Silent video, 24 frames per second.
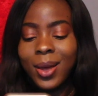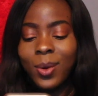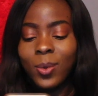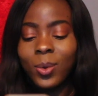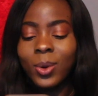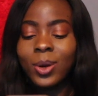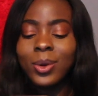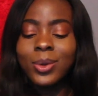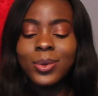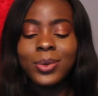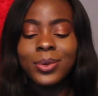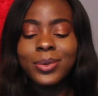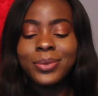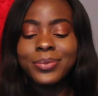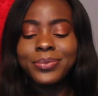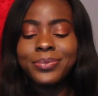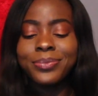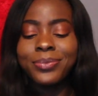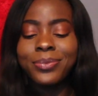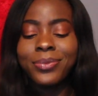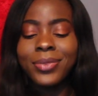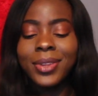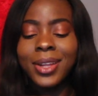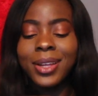Well,
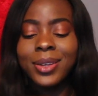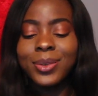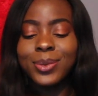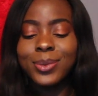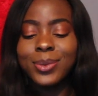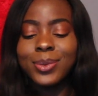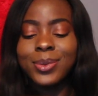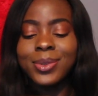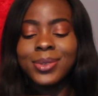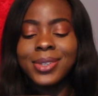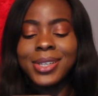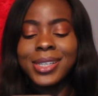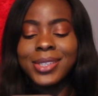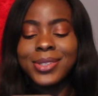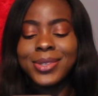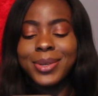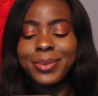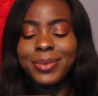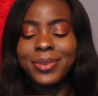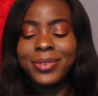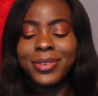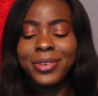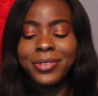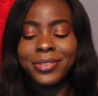who are
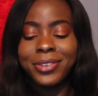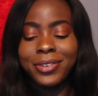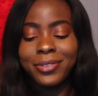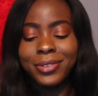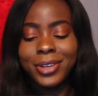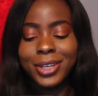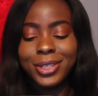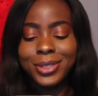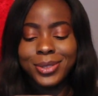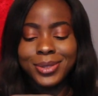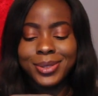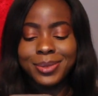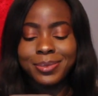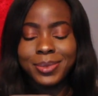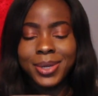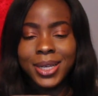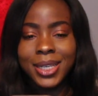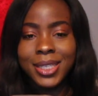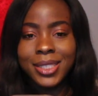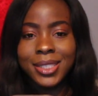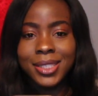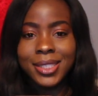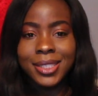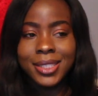some of your favorite
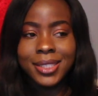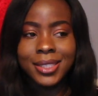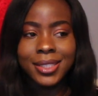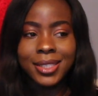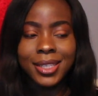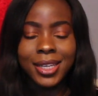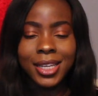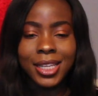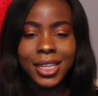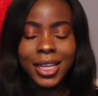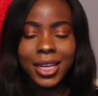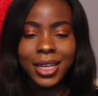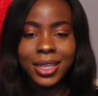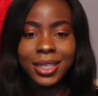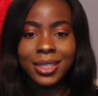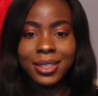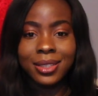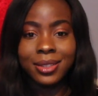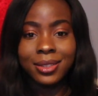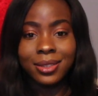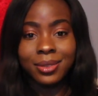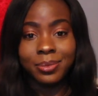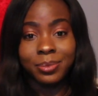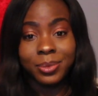YouTubers? I like
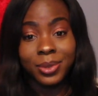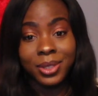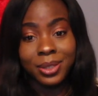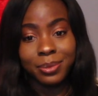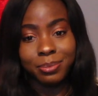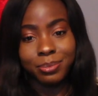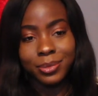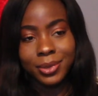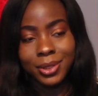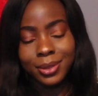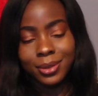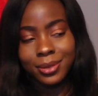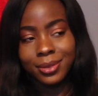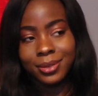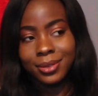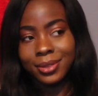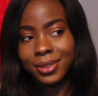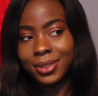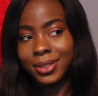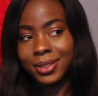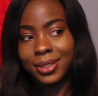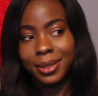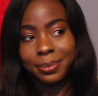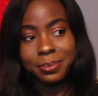
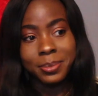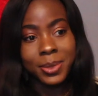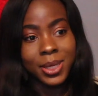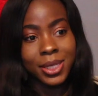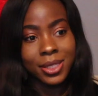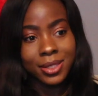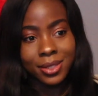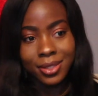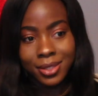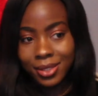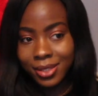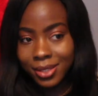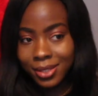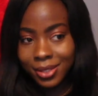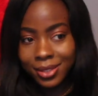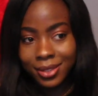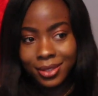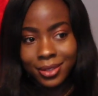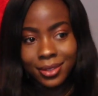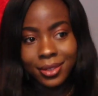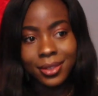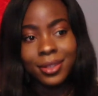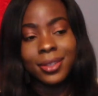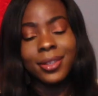BeeXmichelle. She's
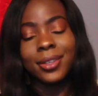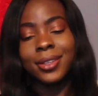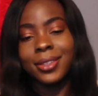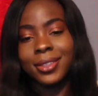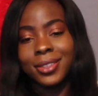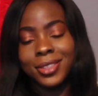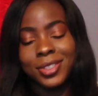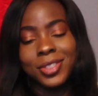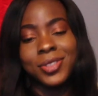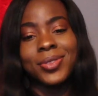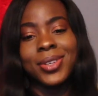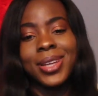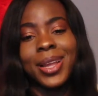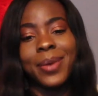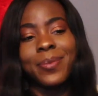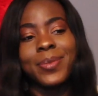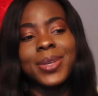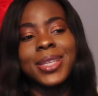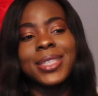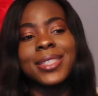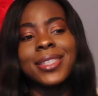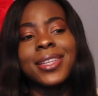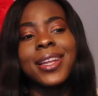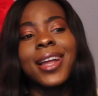amazing. Oh, she's really
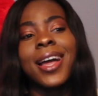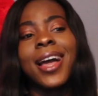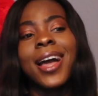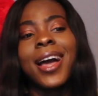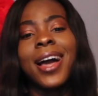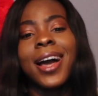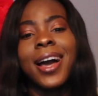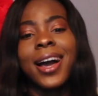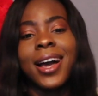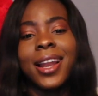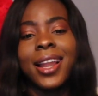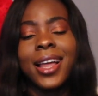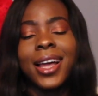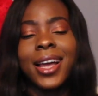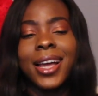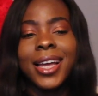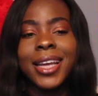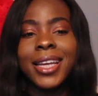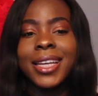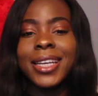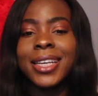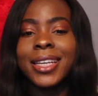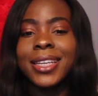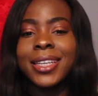amazing. I
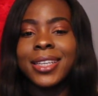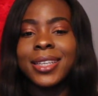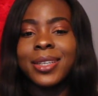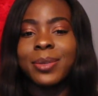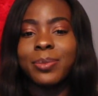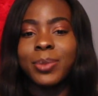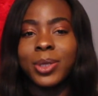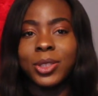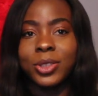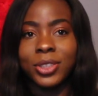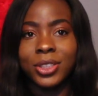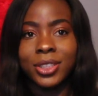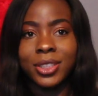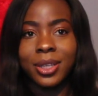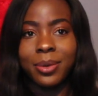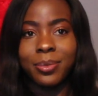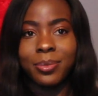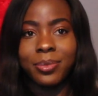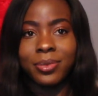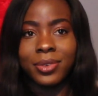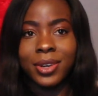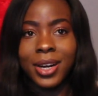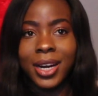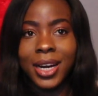like
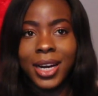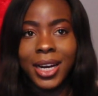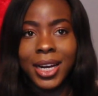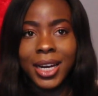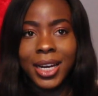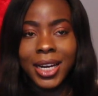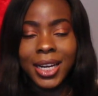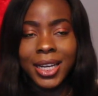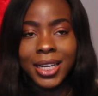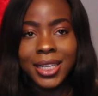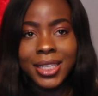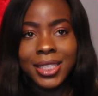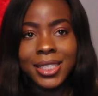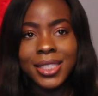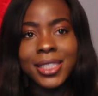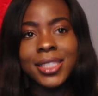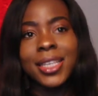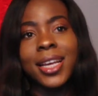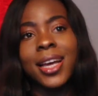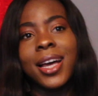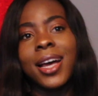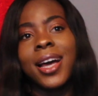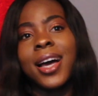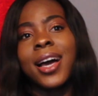Patricia
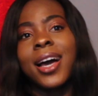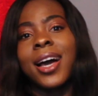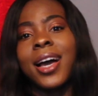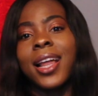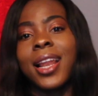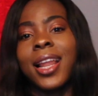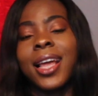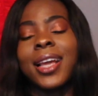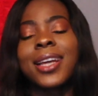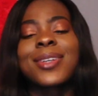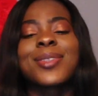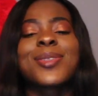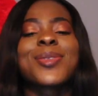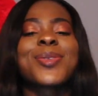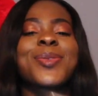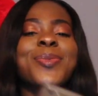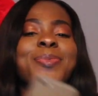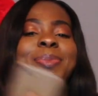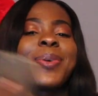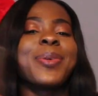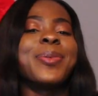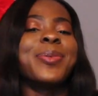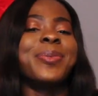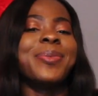Bright. I like
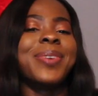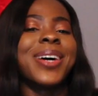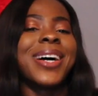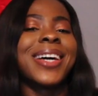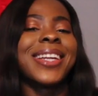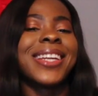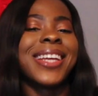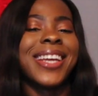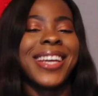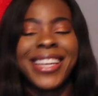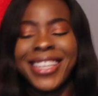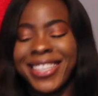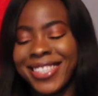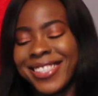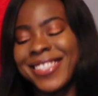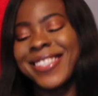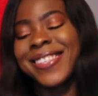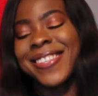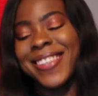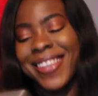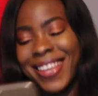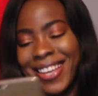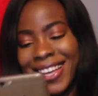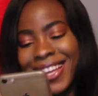Superwoman.
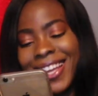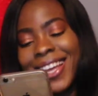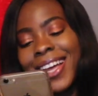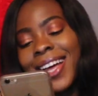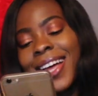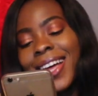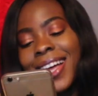Yeah.